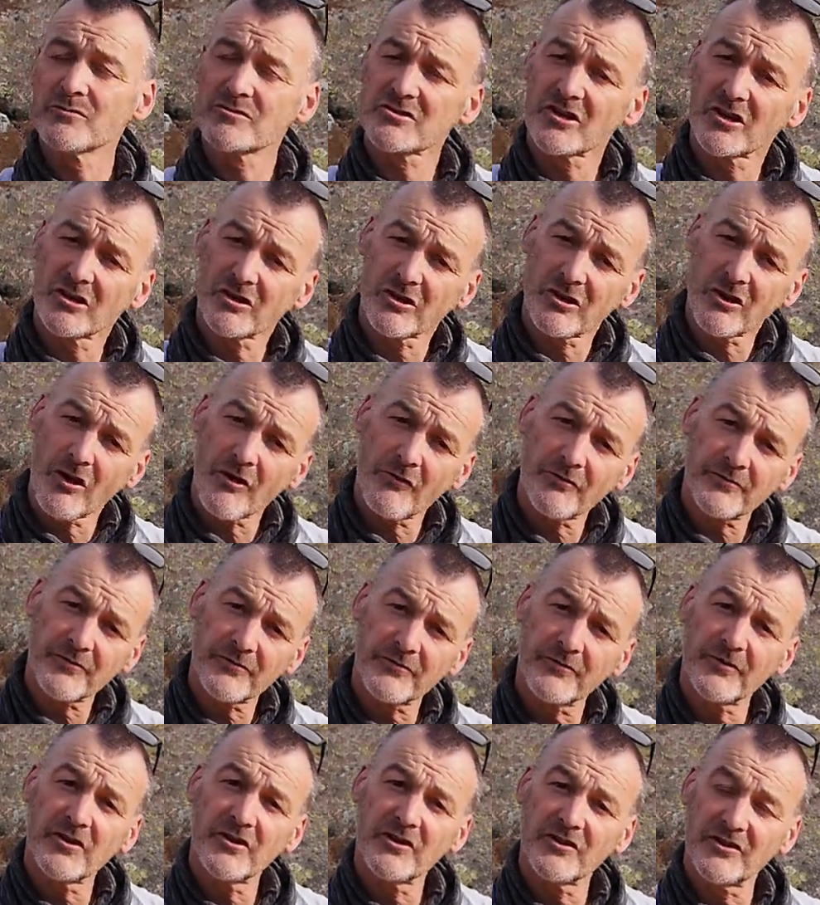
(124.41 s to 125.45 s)
to loft
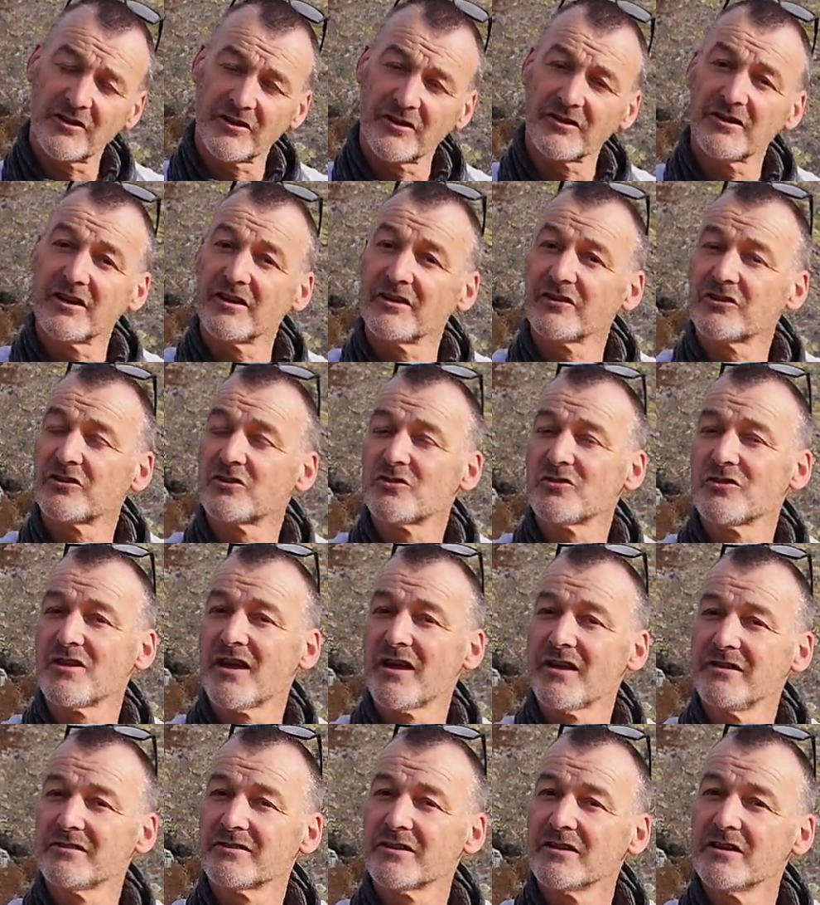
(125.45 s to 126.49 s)
further and
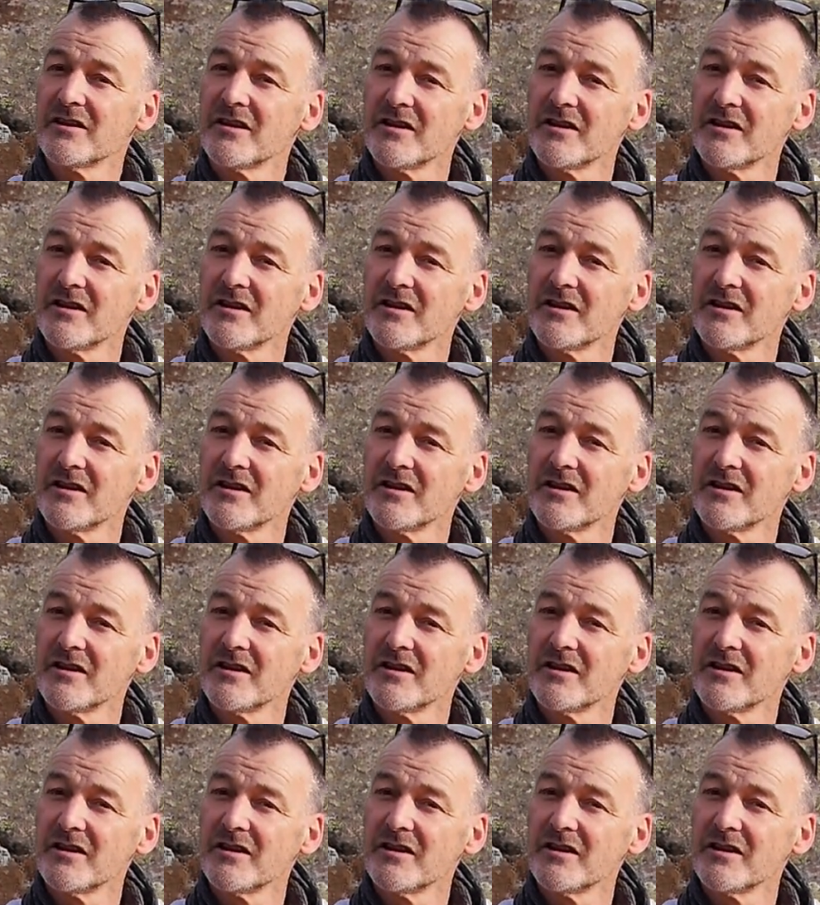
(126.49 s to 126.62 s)
create